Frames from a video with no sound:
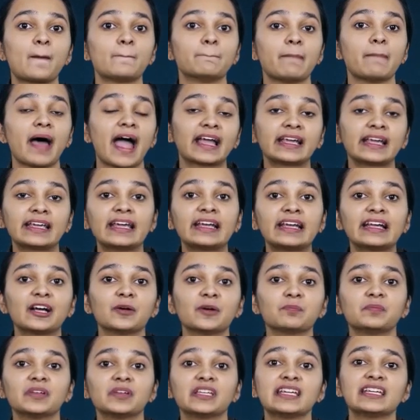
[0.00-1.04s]
banking
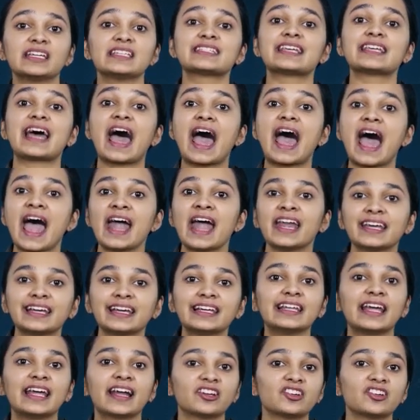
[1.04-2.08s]
companies and
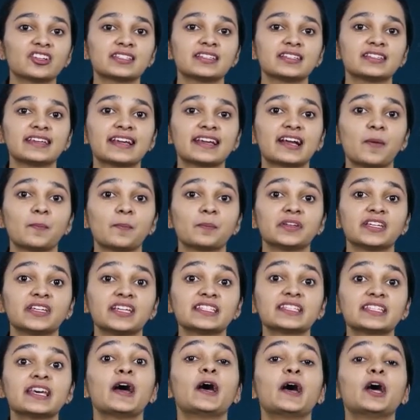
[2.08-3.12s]
electricity
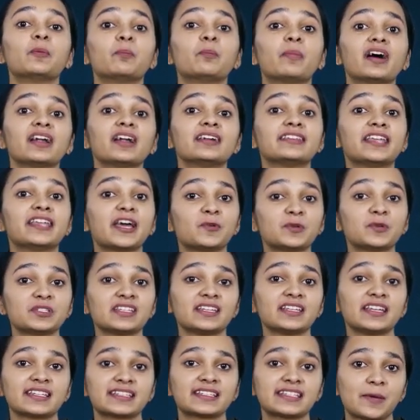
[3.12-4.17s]
companies but there was
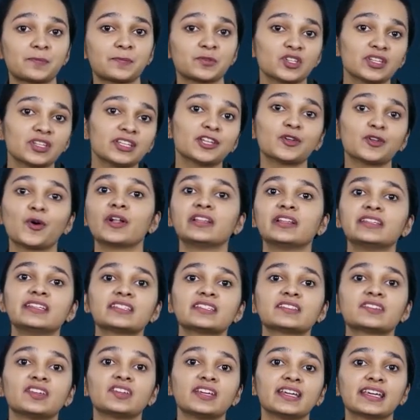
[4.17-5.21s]
an exception in all
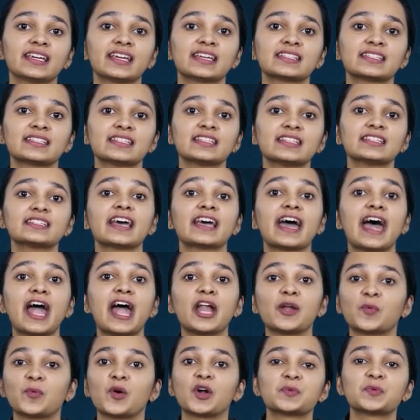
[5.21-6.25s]
these three cases
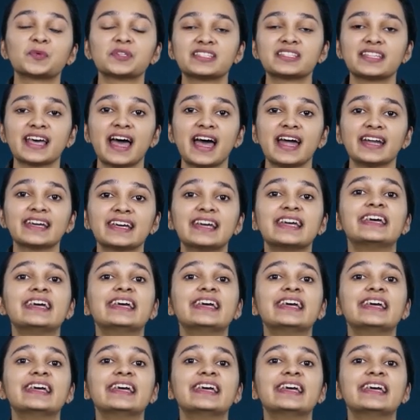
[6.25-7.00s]
and what was that?